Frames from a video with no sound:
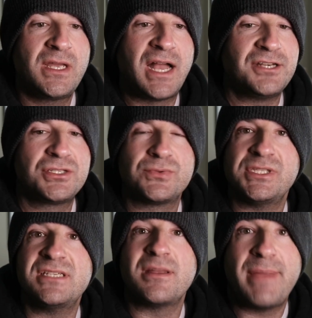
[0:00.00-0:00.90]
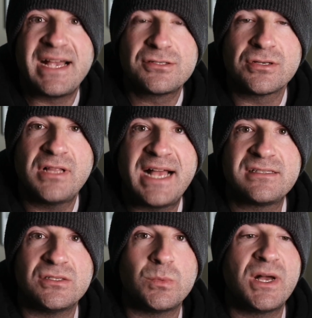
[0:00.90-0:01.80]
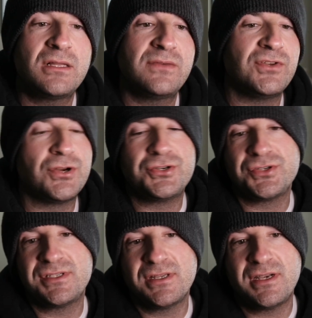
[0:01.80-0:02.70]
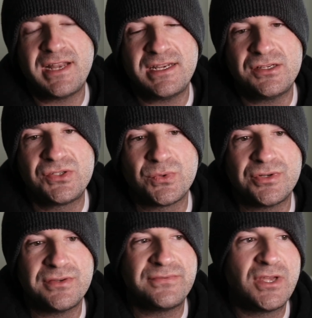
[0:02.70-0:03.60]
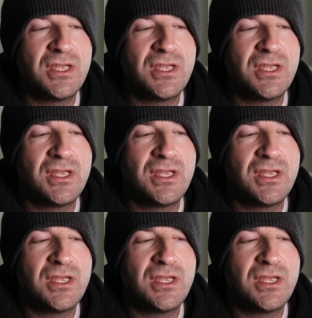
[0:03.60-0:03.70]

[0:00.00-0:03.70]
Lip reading: I just released a masterclass as well if you're interested in any sort of,